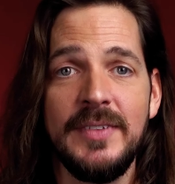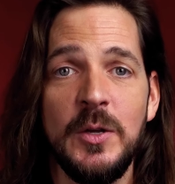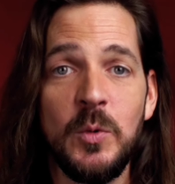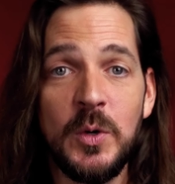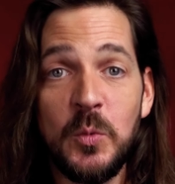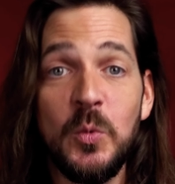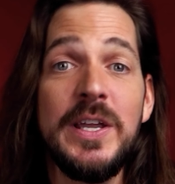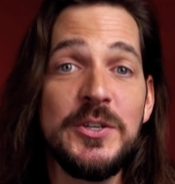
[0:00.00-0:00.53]

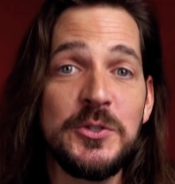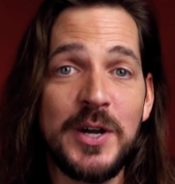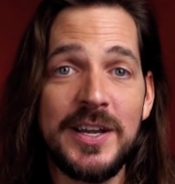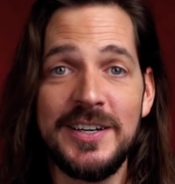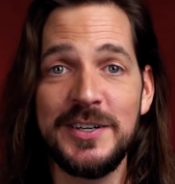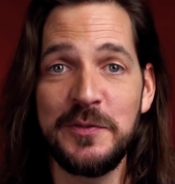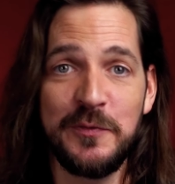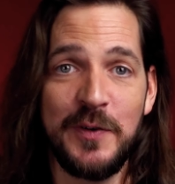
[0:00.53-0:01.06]
When we try to
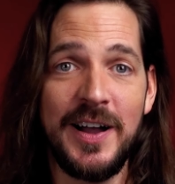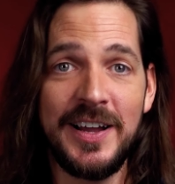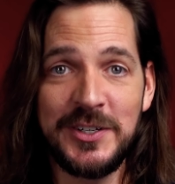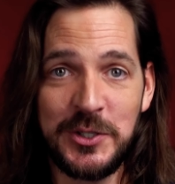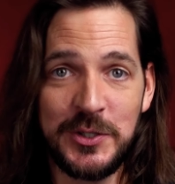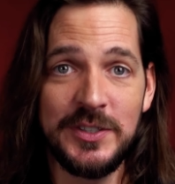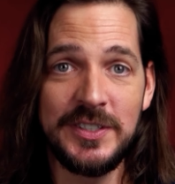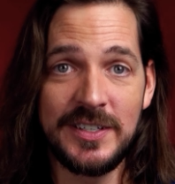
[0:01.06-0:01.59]
define
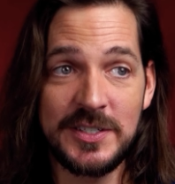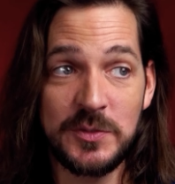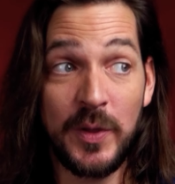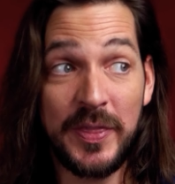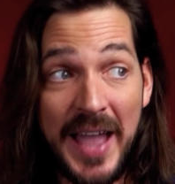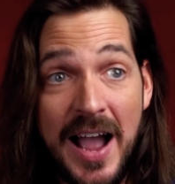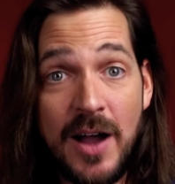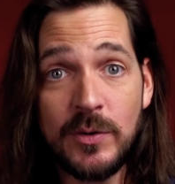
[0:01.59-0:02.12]
goodness
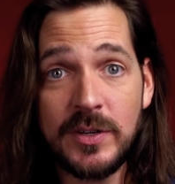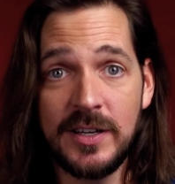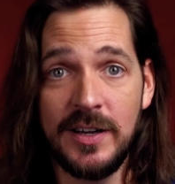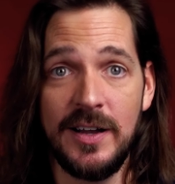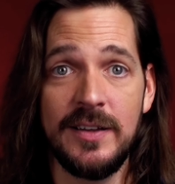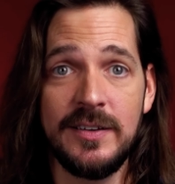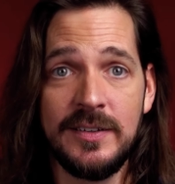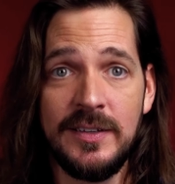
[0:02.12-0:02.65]
without
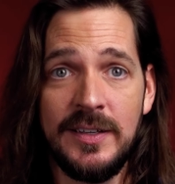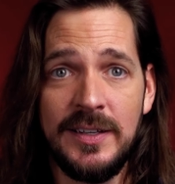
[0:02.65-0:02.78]
God,